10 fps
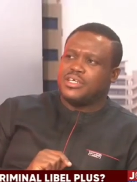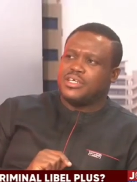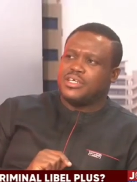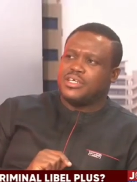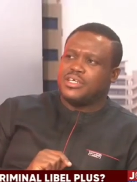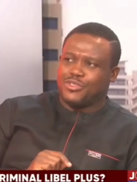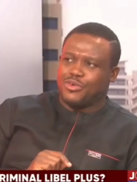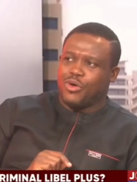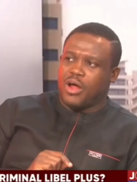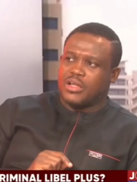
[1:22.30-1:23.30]
So
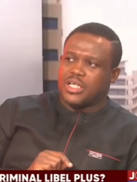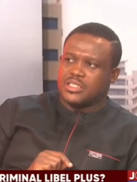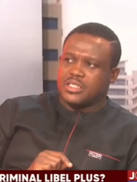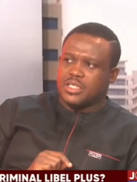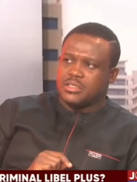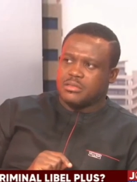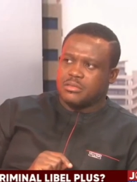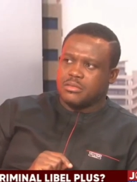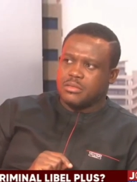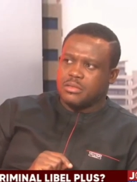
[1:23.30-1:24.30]
there can be discussions
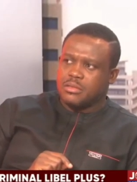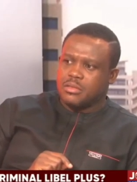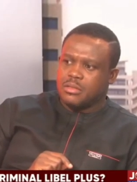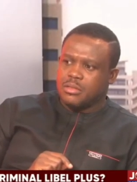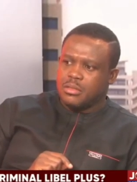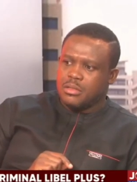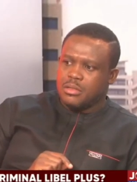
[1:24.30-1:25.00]
on this media.